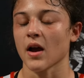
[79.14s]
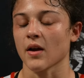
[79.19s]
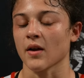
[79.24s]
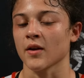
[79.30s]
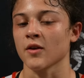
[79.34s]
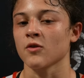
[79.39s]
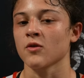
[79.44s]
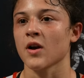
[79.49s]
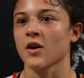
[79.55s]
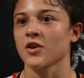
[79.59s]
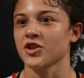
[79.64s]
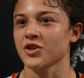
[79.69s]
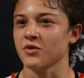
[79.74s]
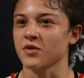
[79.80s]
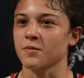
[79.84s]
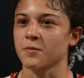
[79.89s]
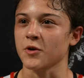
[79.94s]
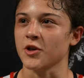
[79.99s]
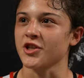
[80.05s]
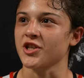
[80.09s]
I knew how she
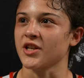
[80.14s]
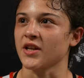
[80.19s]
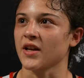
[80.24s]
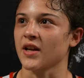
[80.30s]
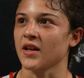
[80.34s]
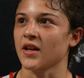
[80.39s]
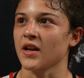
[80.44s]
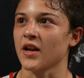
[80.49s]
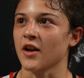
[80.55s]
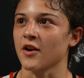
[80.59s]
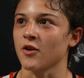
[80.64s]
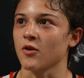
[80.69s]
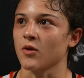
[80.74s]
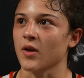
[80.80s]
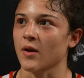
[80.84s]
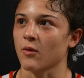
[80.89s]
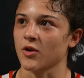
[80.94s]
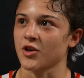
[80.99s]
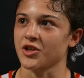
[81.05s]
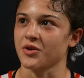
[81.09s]
was pushing in, and I knew
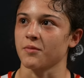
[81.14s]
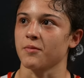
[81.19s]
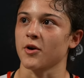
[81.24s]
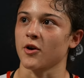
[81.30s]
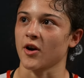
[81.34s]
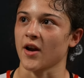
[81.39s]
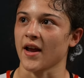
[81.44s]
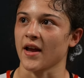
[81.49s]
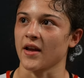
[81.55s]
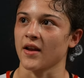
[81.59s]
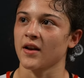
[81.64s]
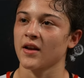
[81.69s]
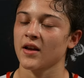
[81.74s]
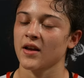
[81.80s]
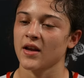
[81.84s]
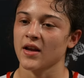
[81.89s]
like where she put her head,